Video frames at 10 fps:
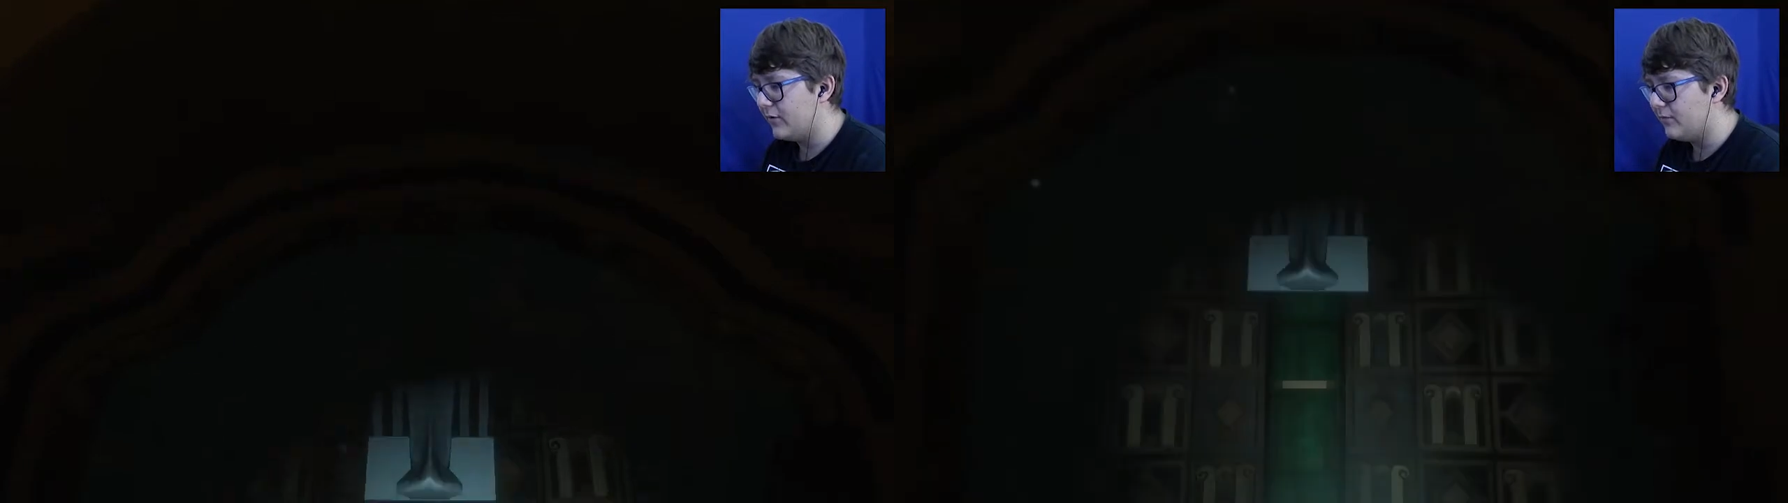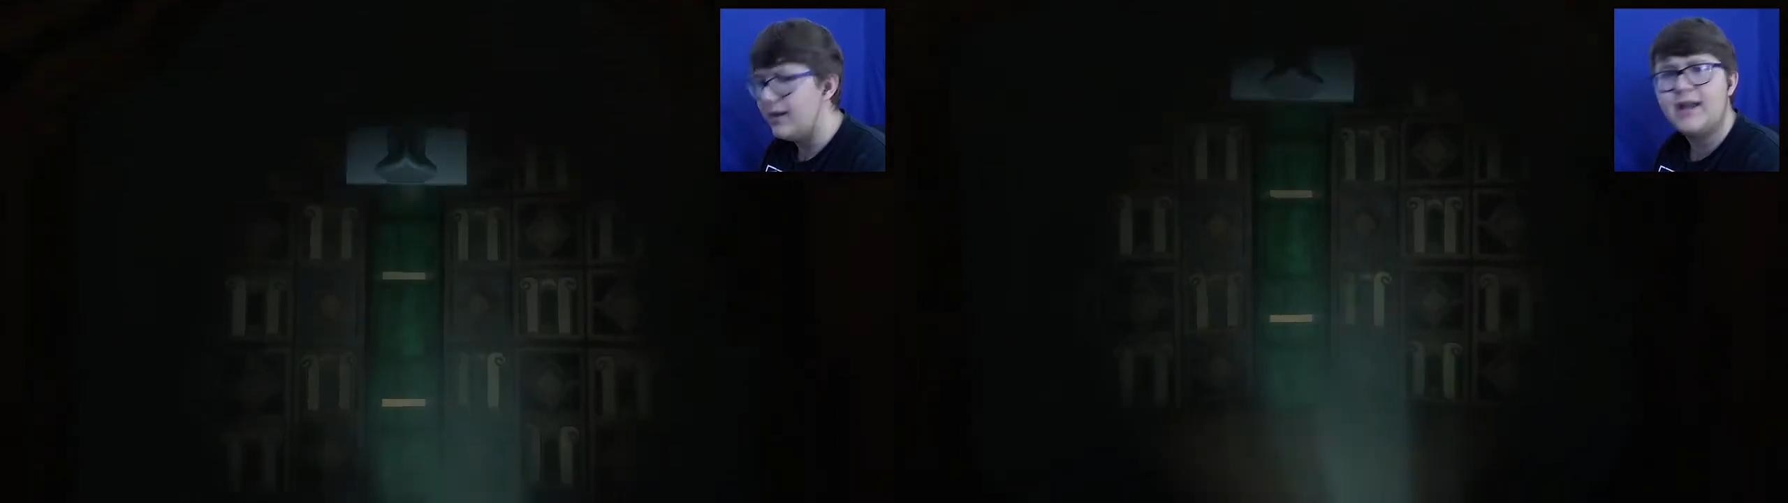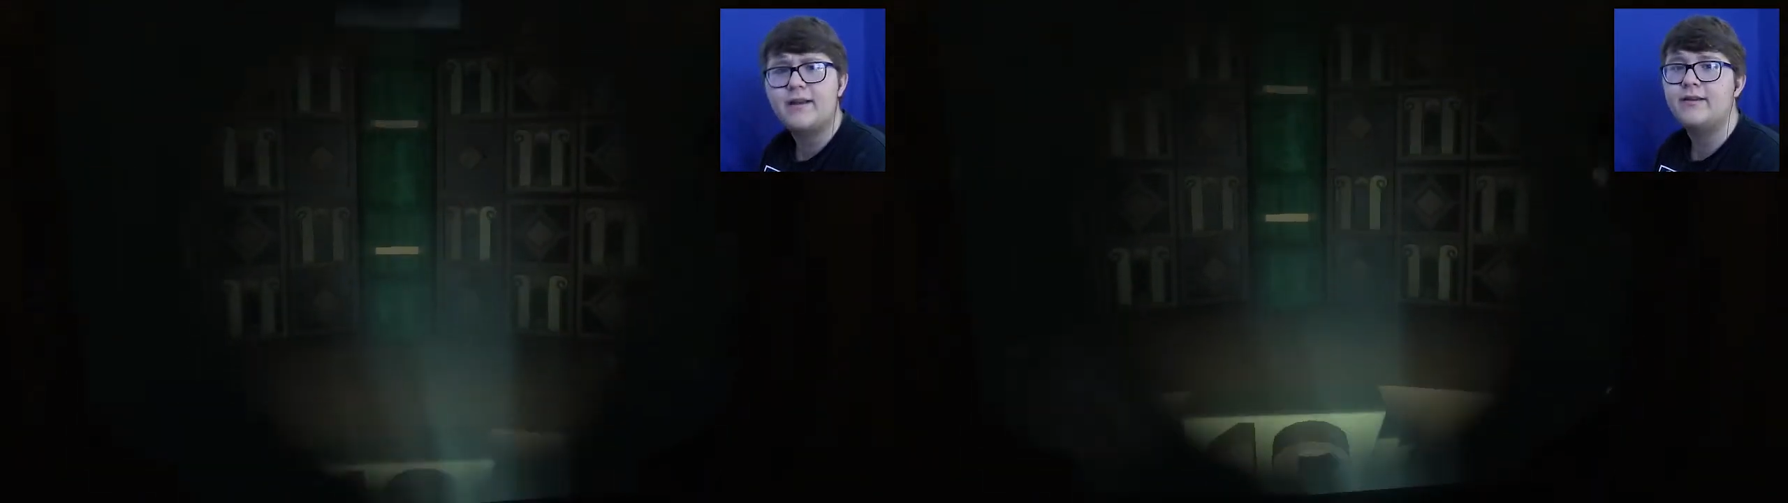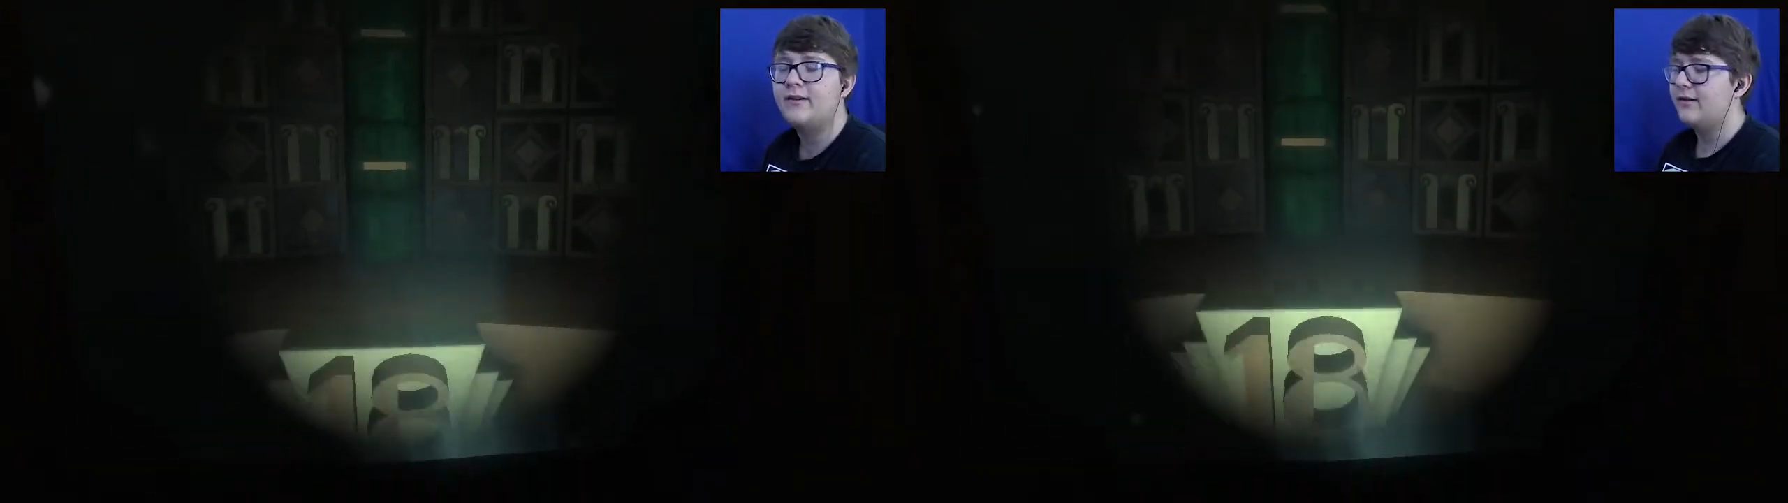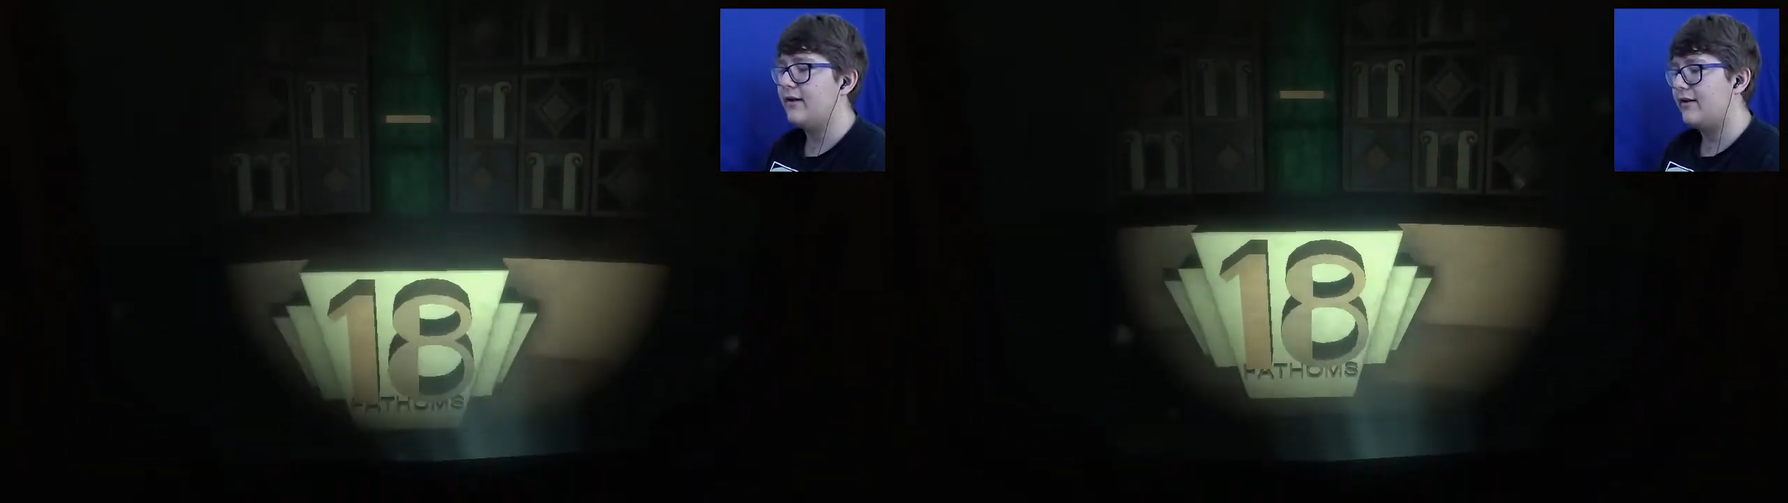
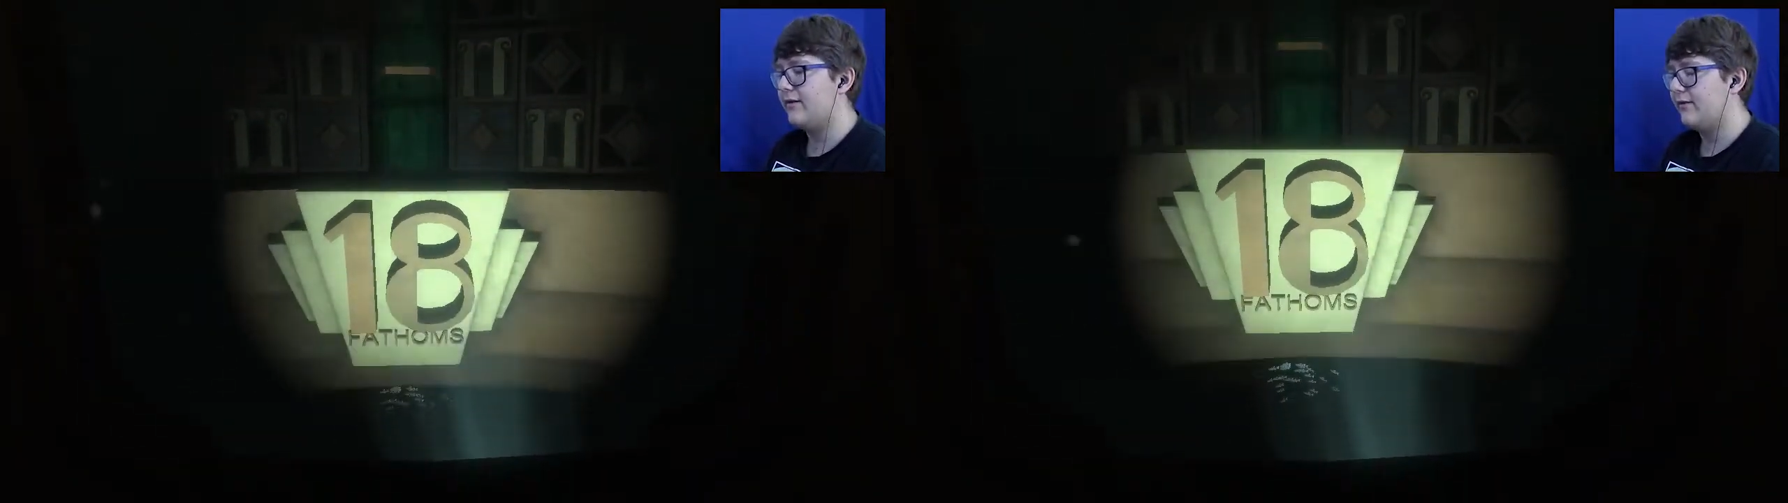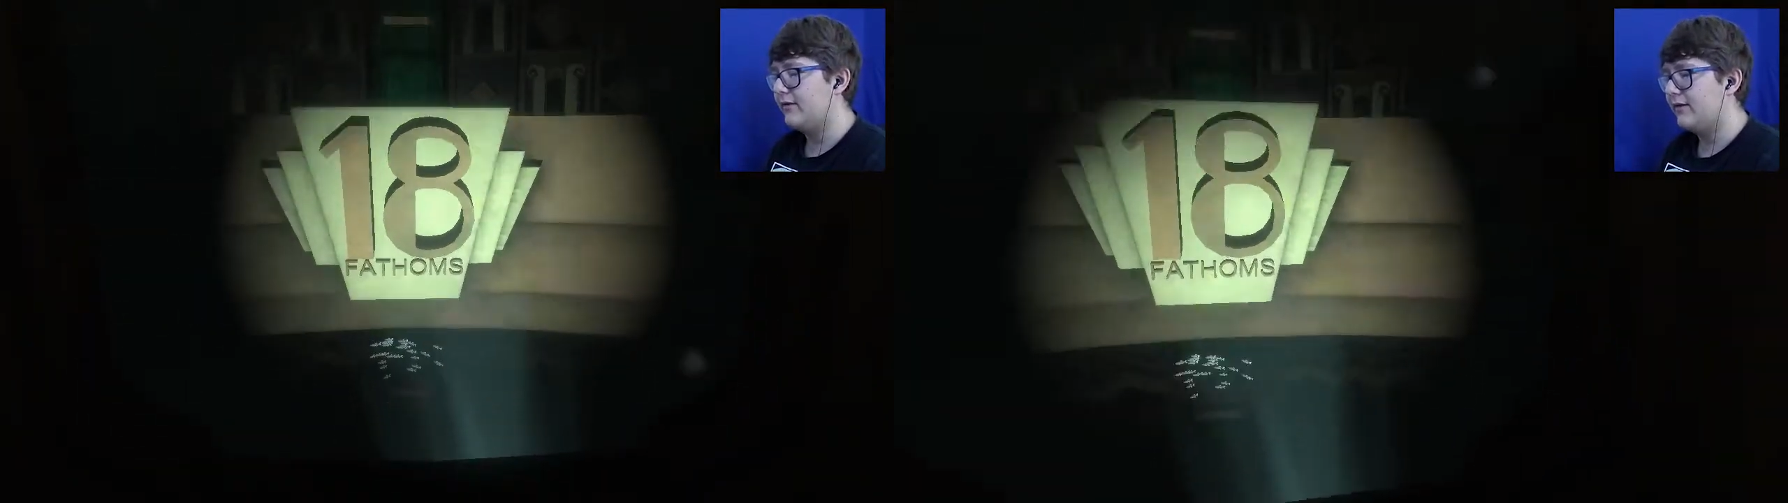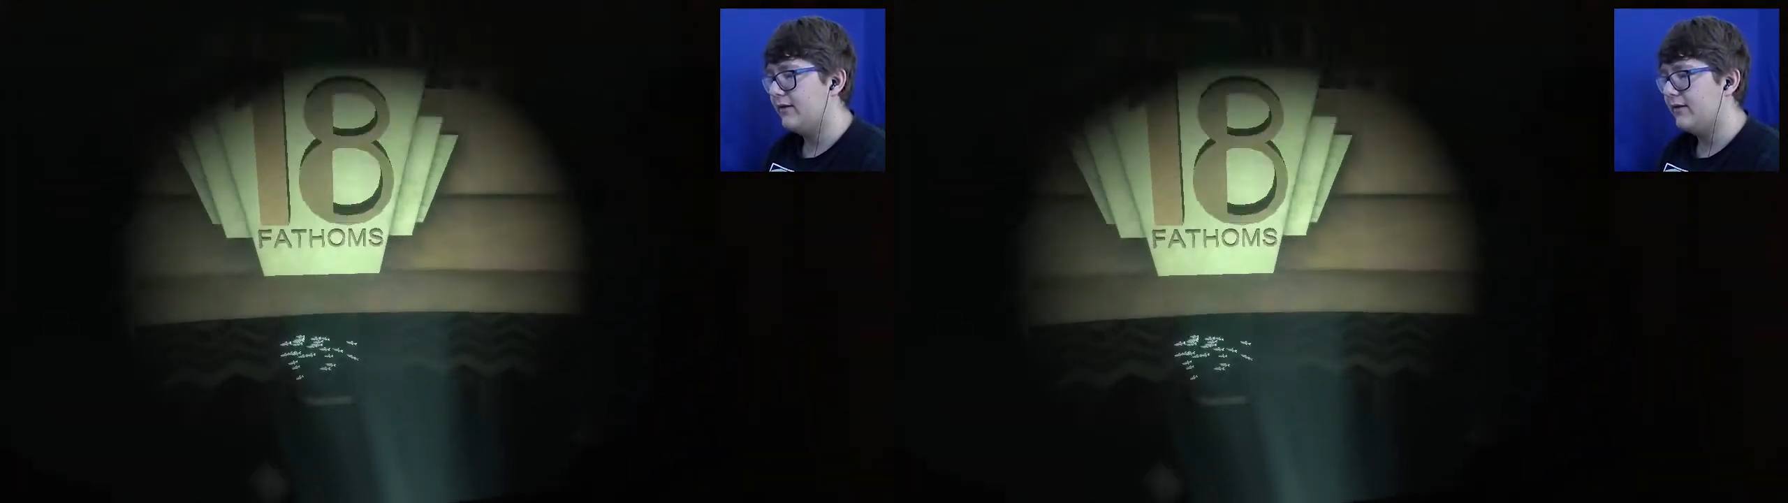Merman? I don't know.